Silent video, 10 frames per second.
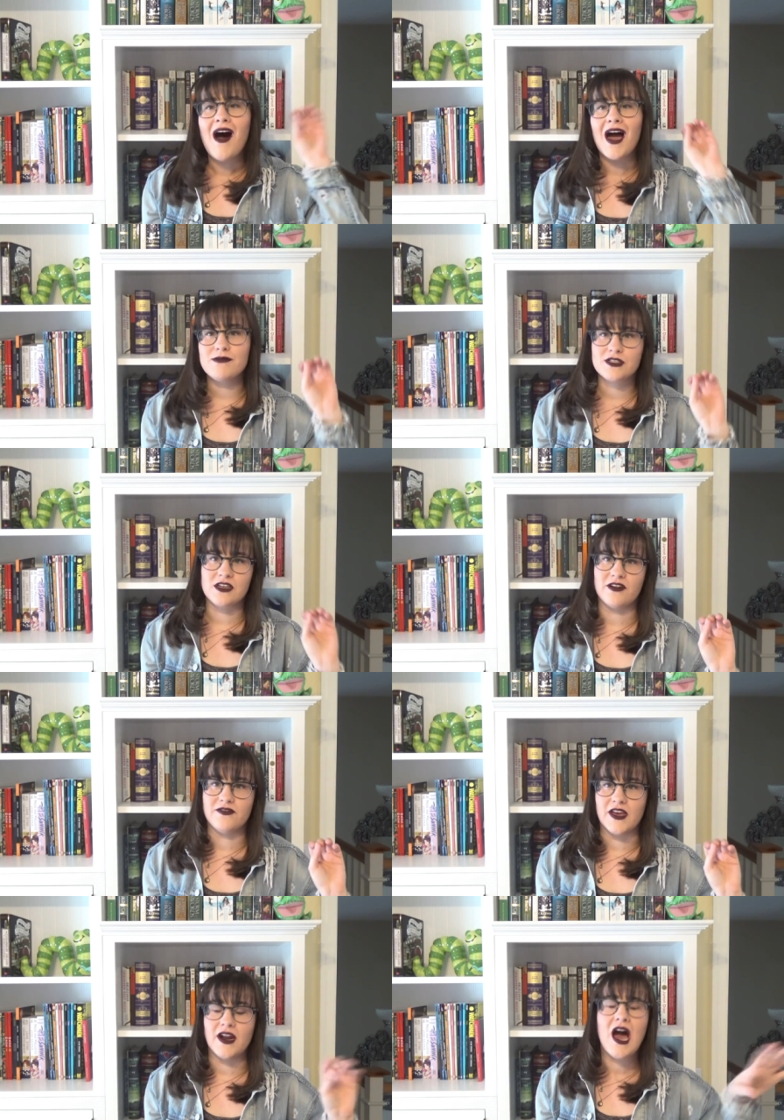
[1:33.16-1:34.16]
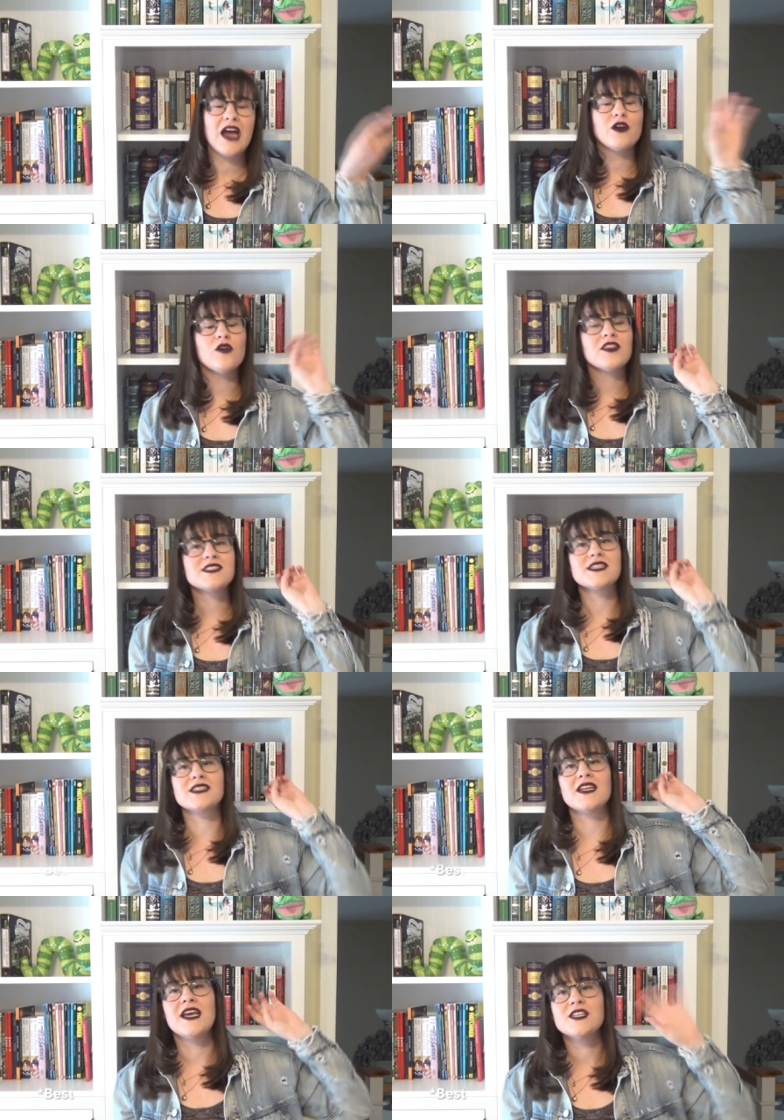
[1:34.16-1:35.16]
I'm just not a fan. I know this
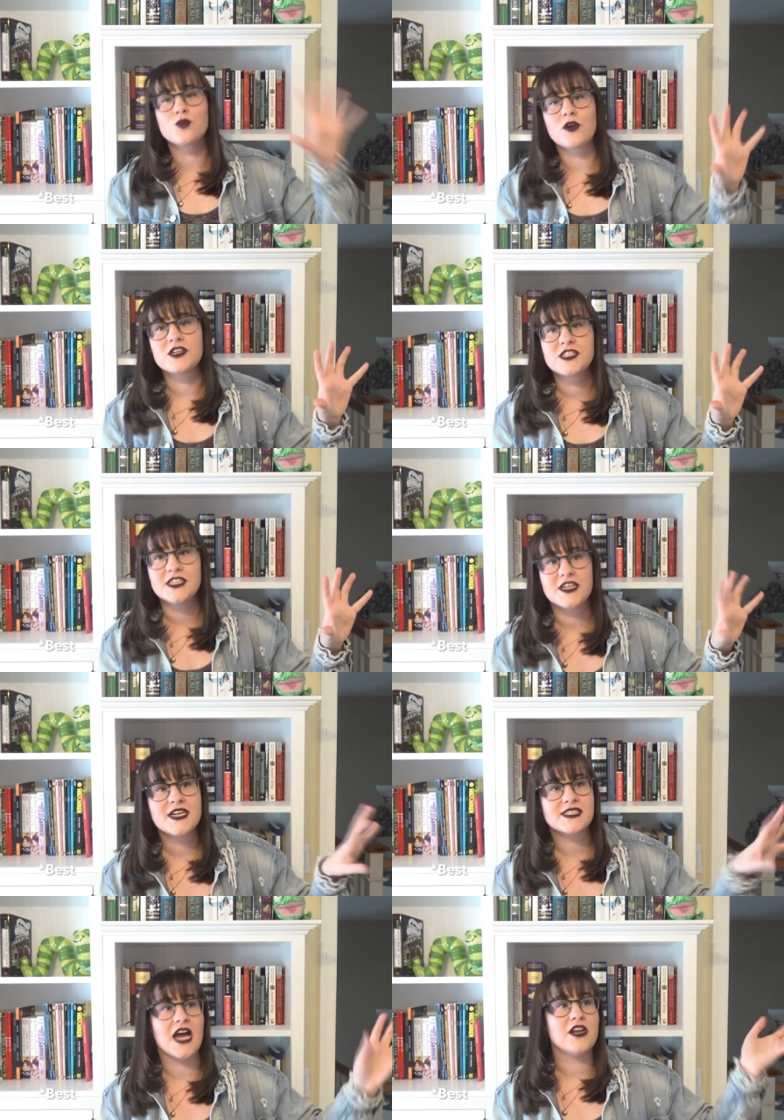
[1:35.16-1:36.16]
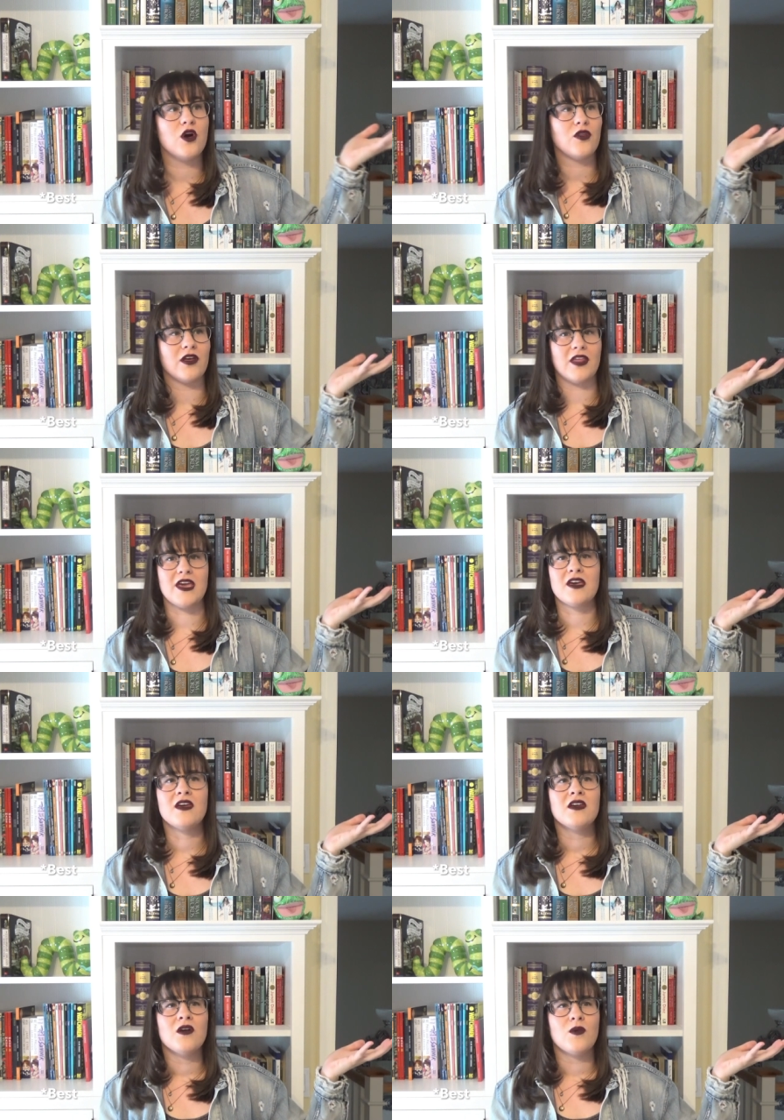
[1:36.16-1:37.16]
isn't his worst series. I know that like
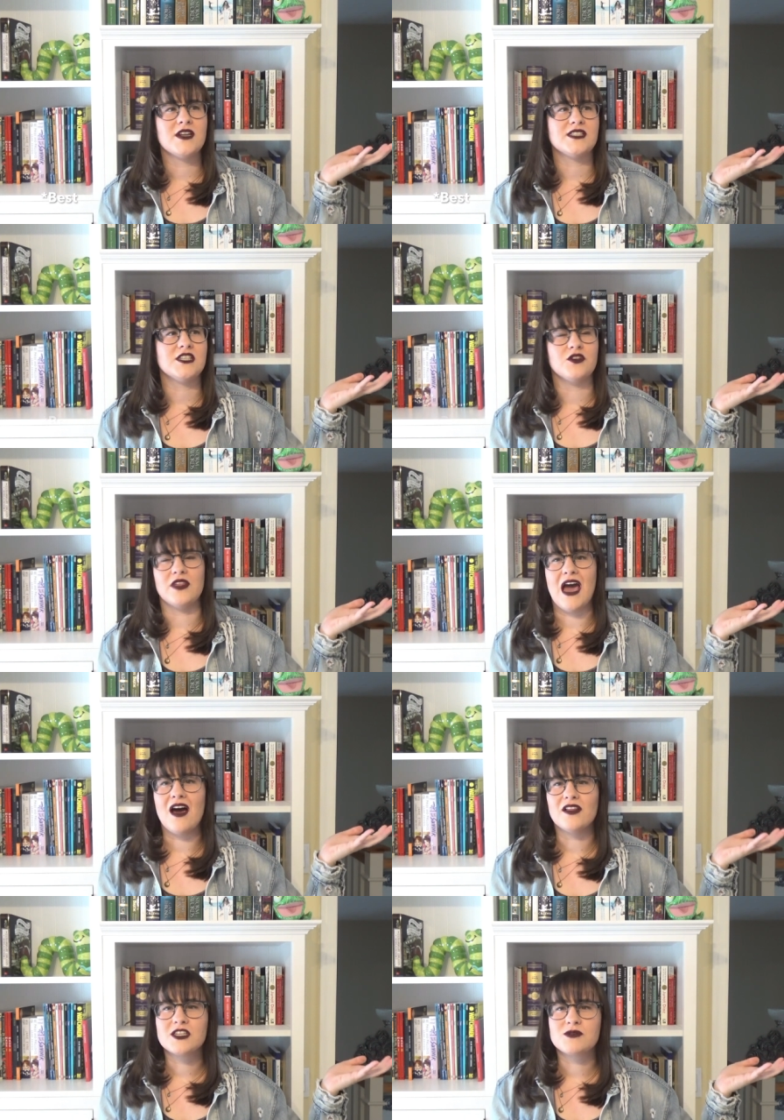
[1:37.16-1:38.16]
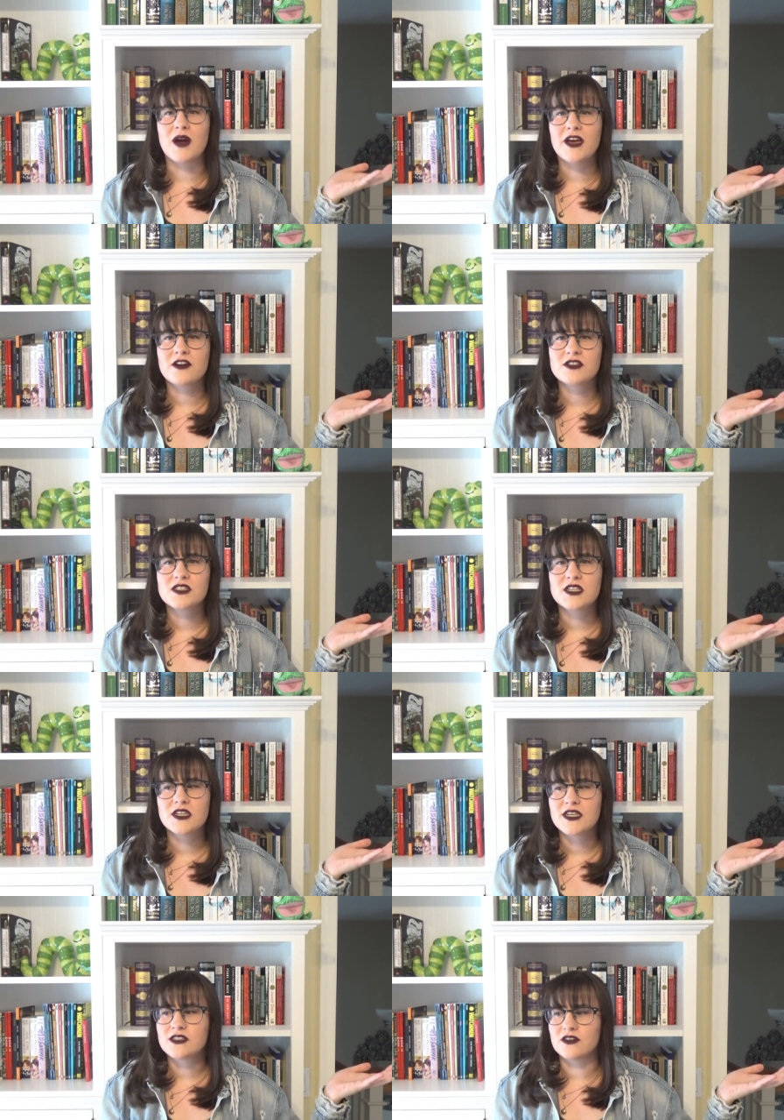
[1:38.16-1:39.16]
what does he do, the Alex Rider
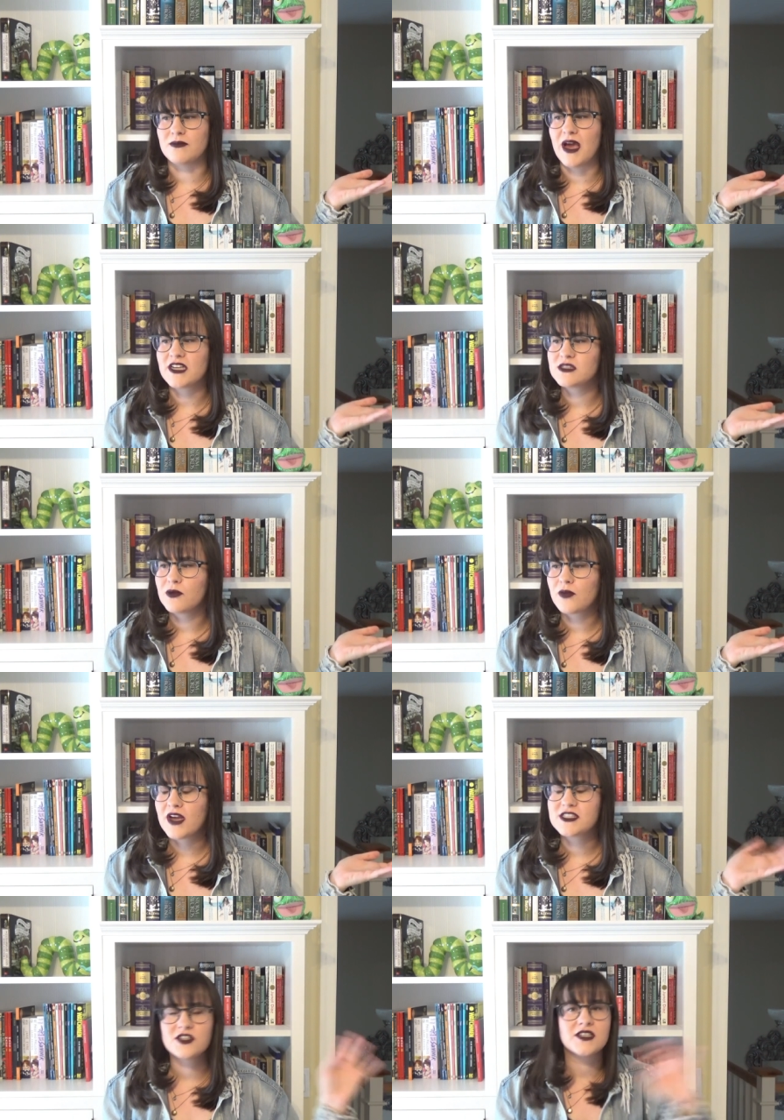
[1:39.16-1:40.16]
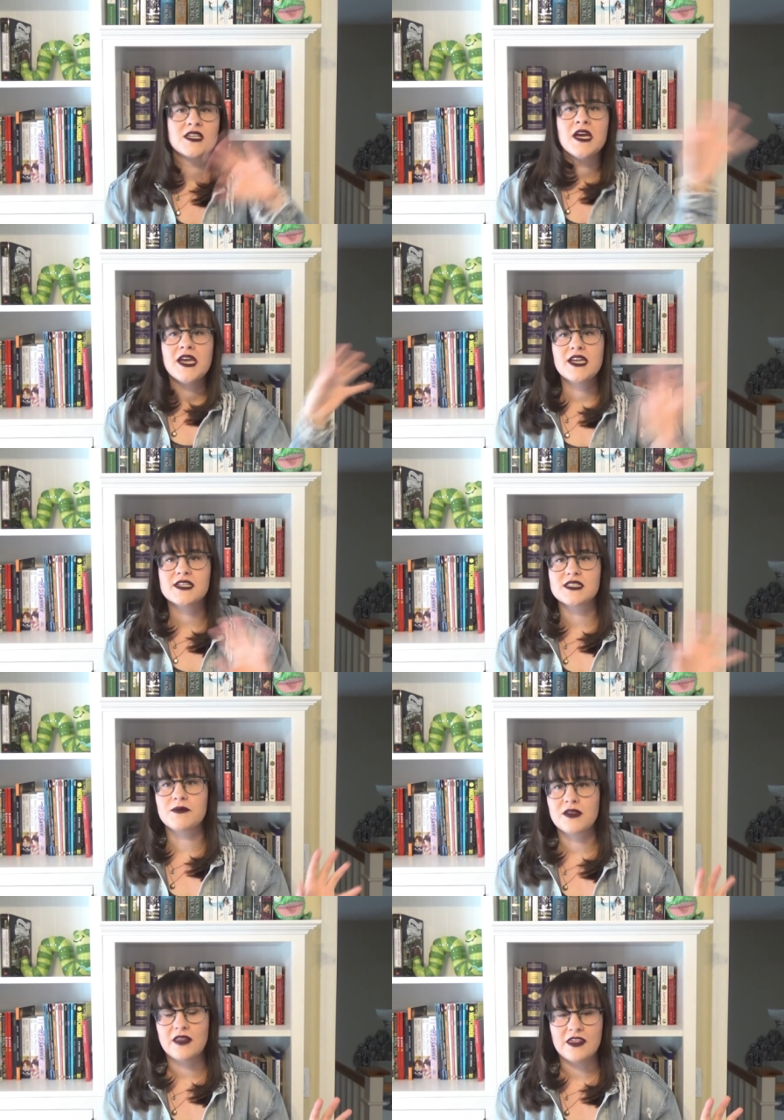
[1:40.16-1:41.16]
series or the Maximum Ride series? He does
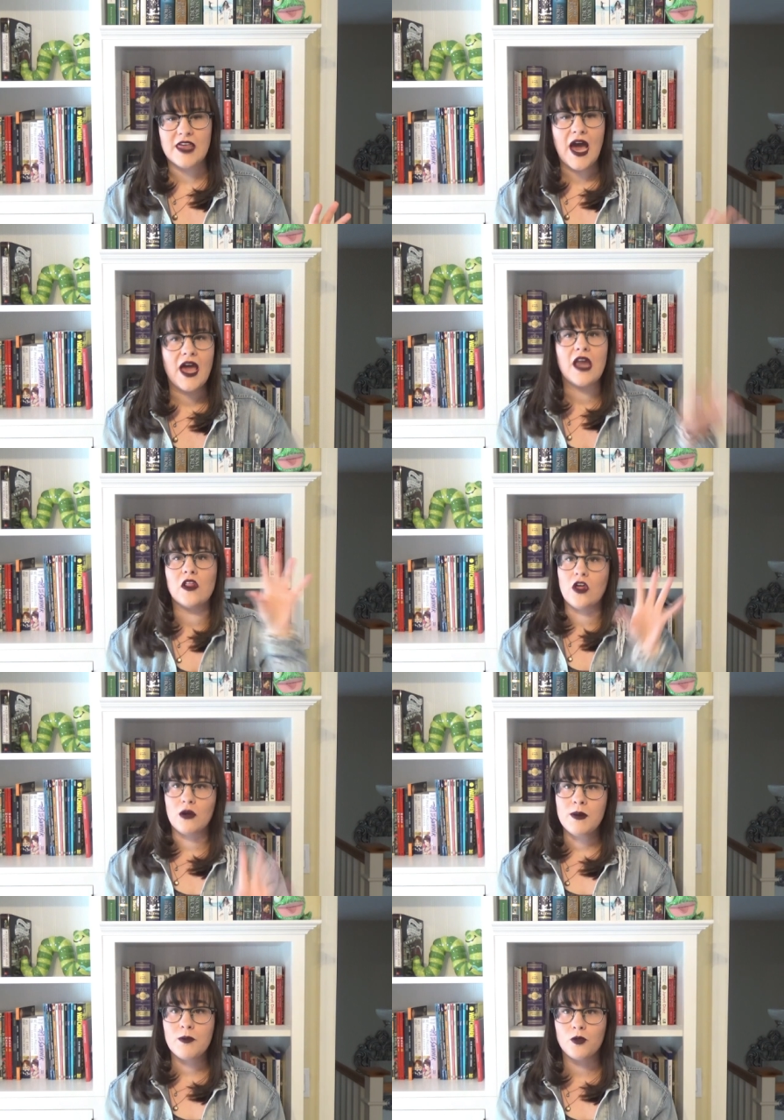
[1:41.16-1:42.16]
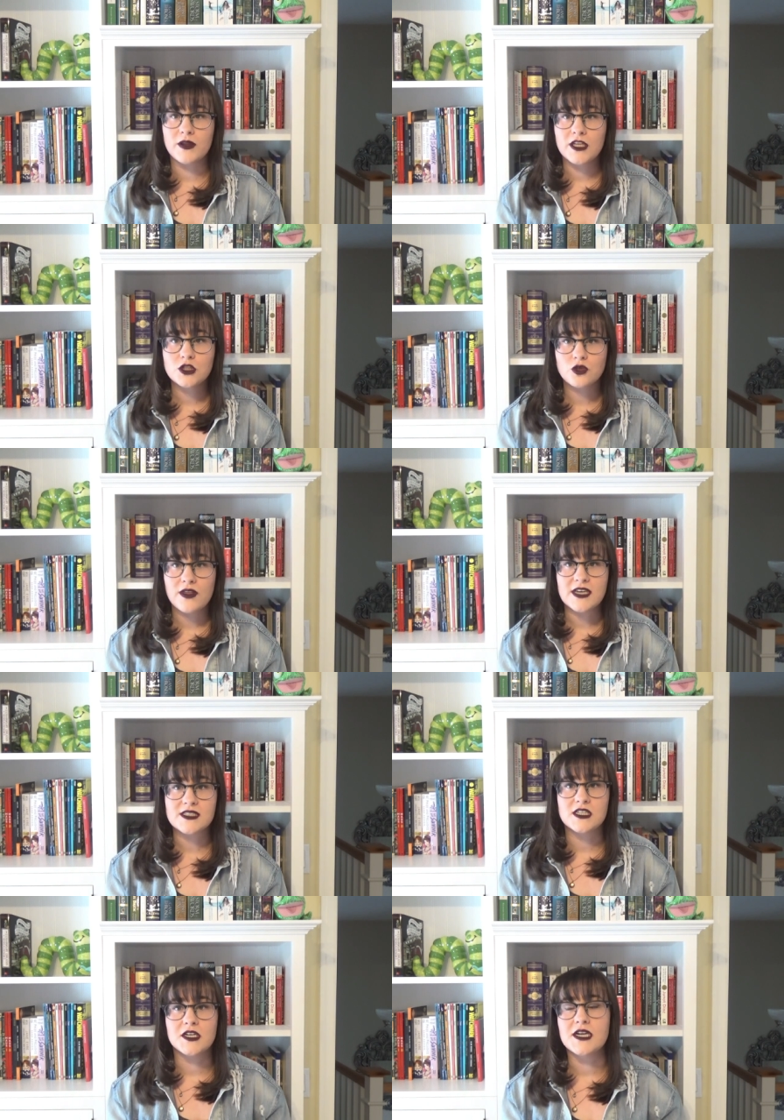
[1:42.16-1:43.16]
something like that and a lot of people really enjoy that
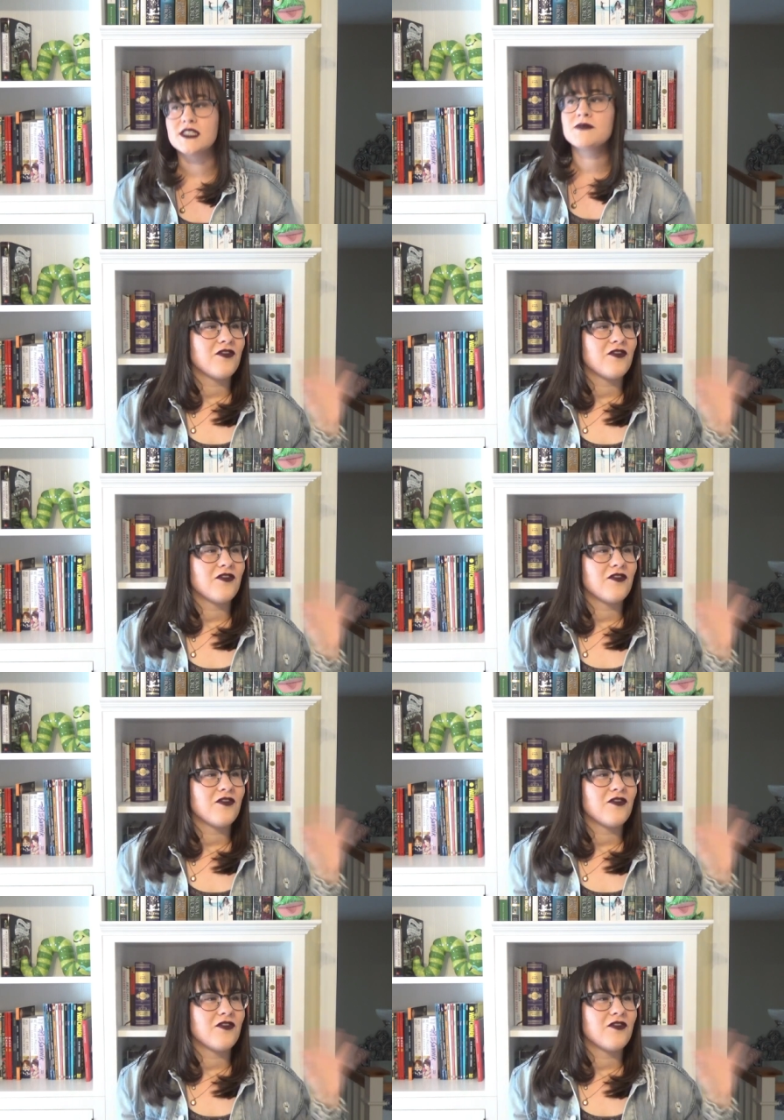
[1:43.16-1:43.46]
series.